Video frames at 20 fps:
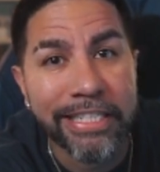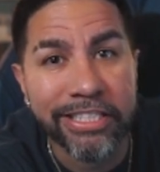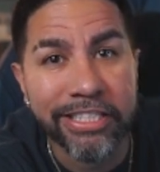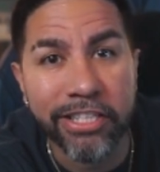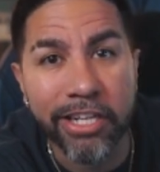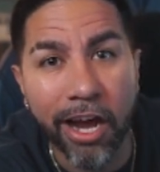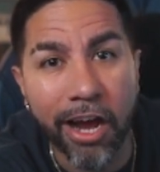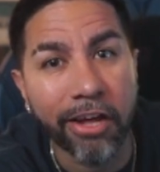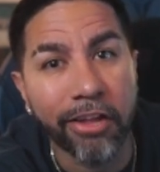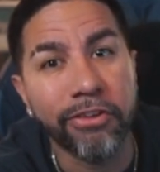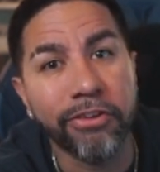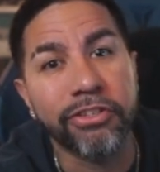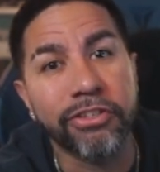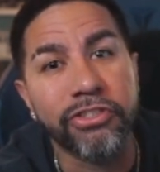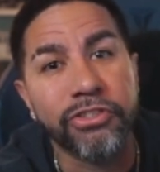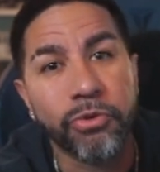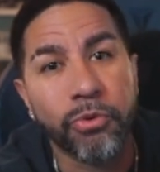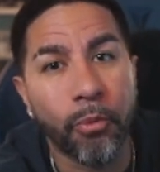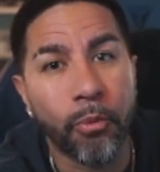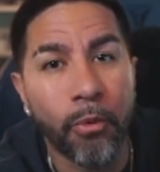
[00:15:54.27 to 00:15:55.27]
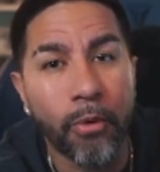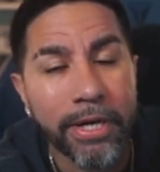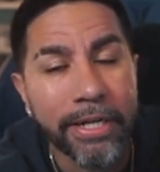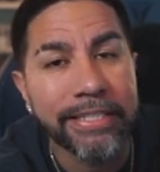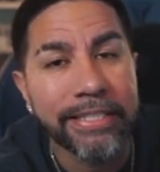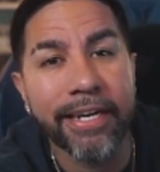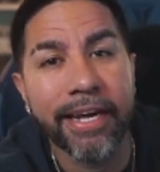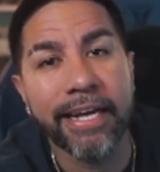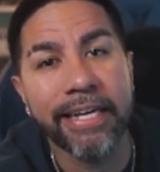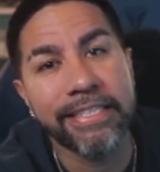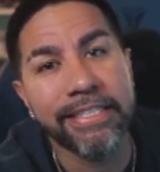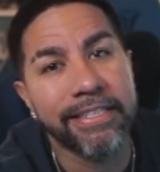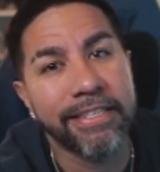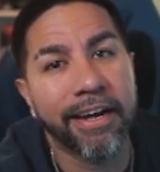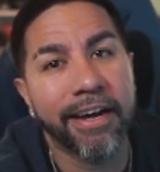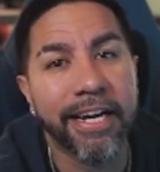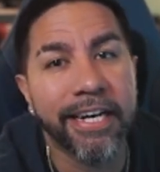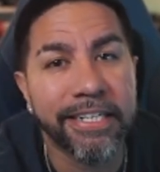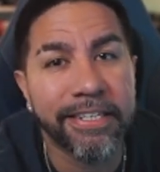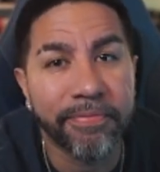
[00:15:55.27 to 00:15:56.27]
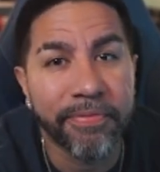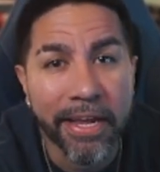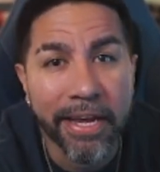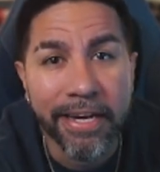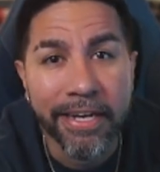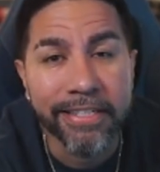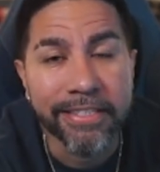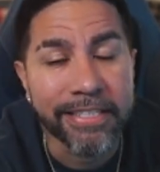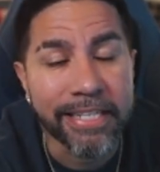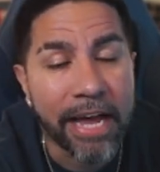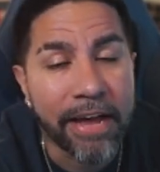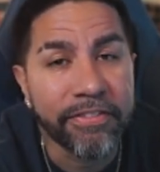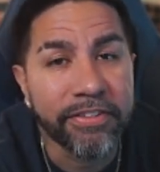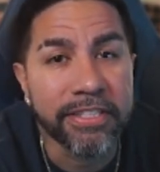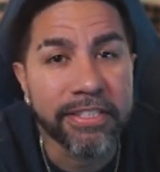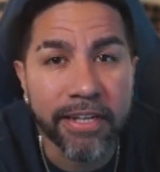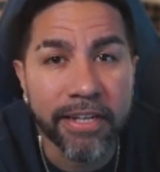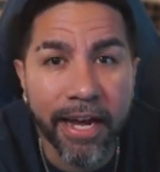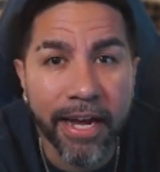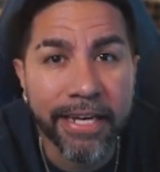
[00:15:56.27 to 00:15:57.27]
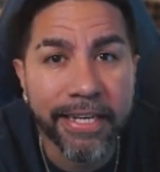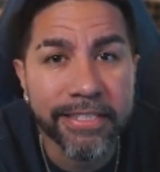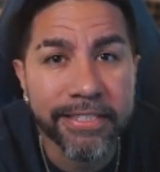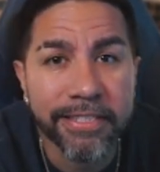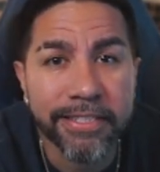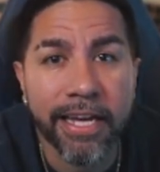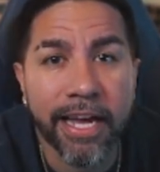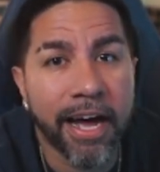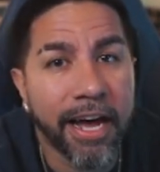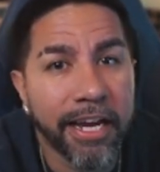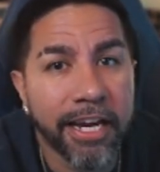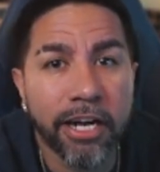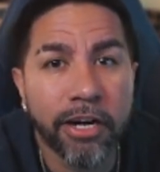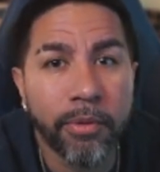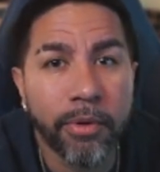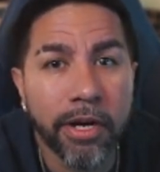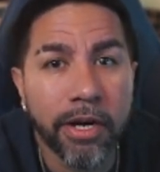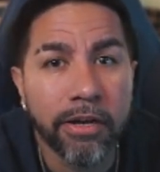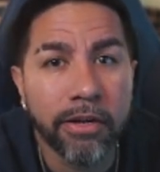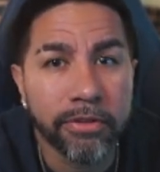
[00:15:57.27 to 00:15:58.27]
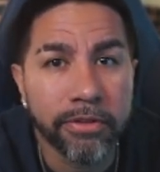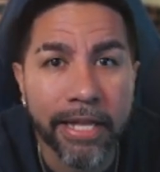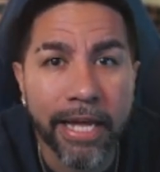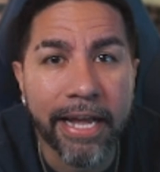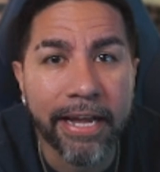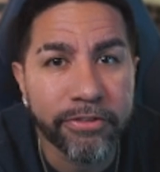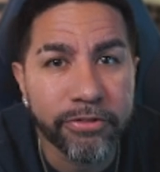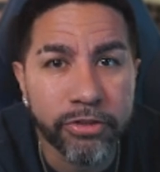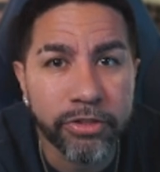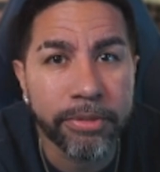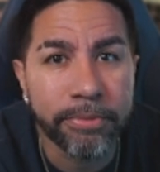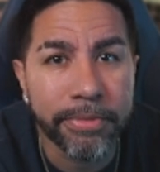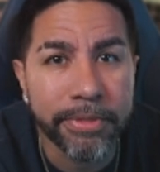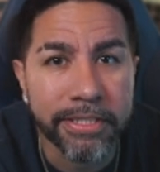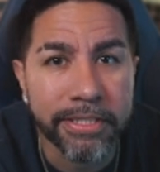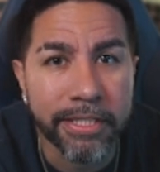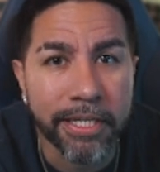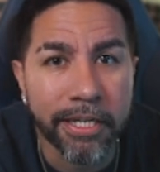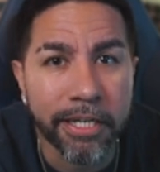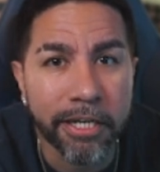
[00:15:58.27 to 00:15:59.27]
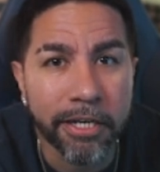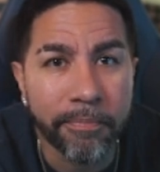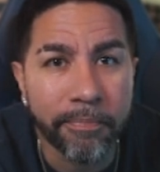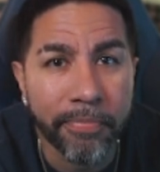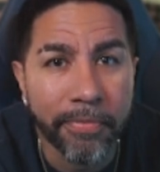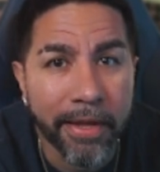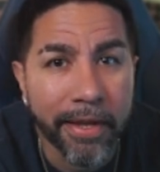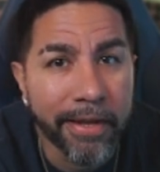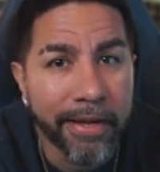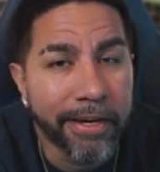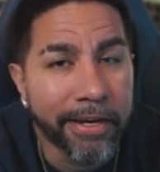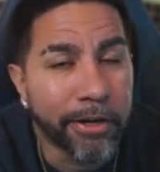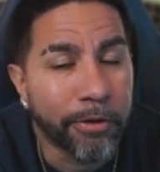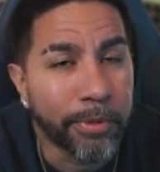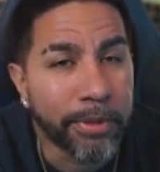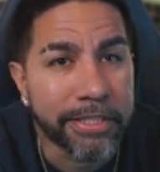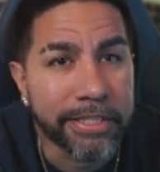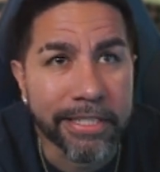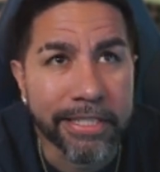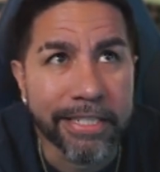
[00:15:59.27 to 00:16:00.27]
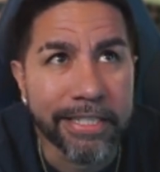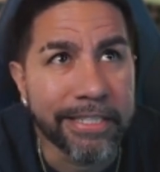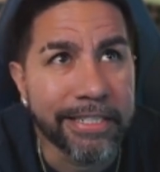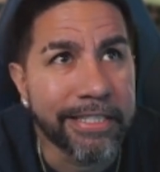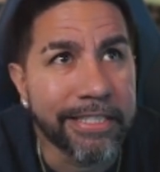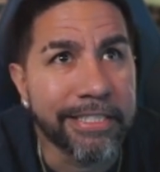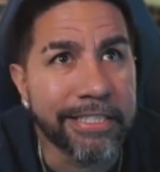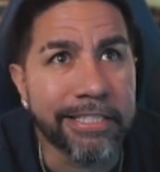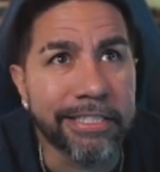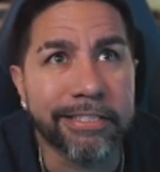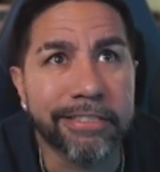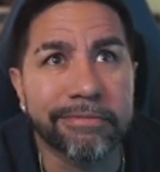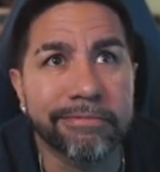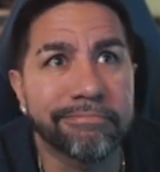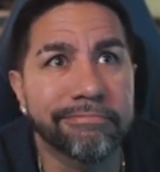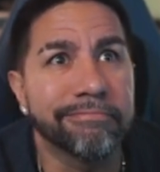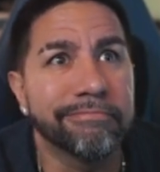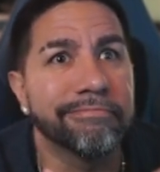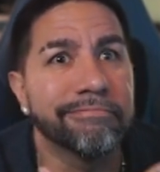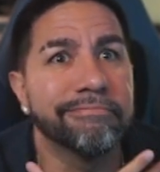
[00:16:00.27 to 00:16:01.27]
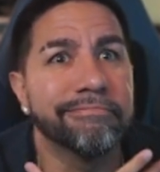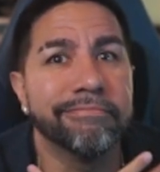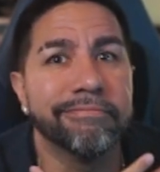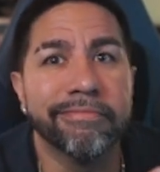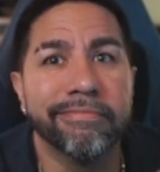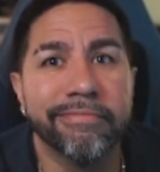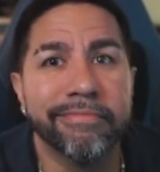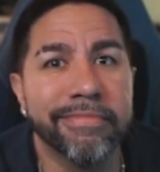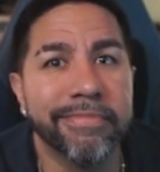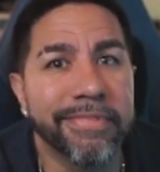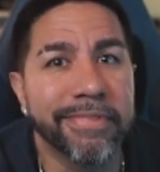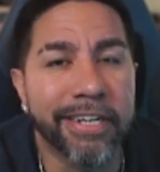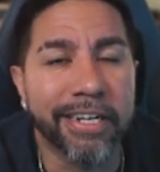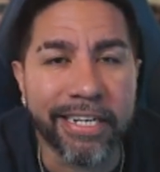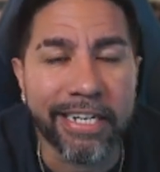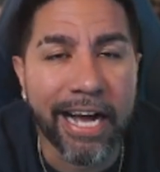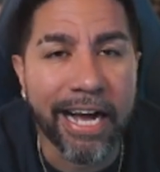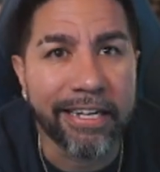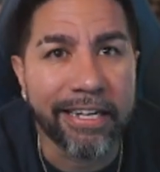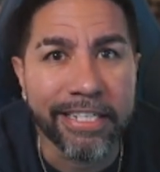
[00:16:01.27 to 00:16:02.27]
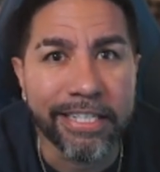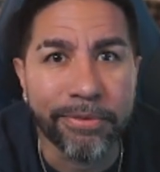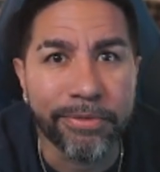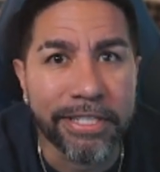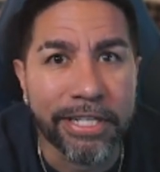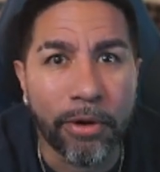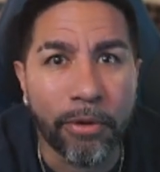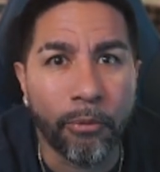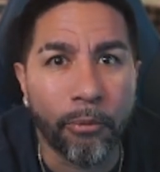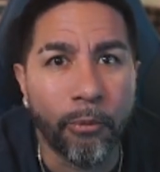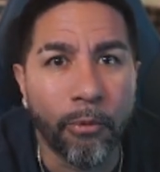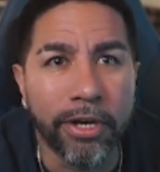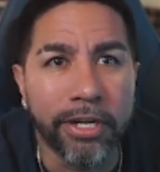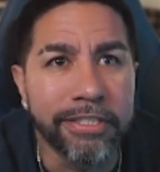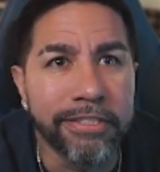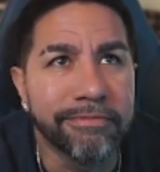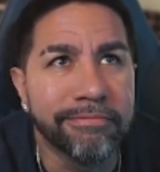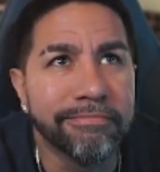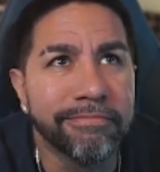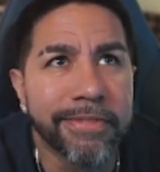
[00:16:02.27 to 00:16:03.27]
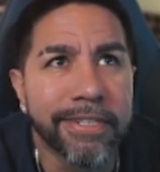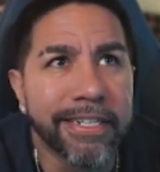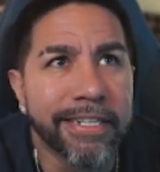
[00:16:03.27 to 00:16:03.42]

$199 to have a nice IRL live streaming setup, which is, golly, was that 1/10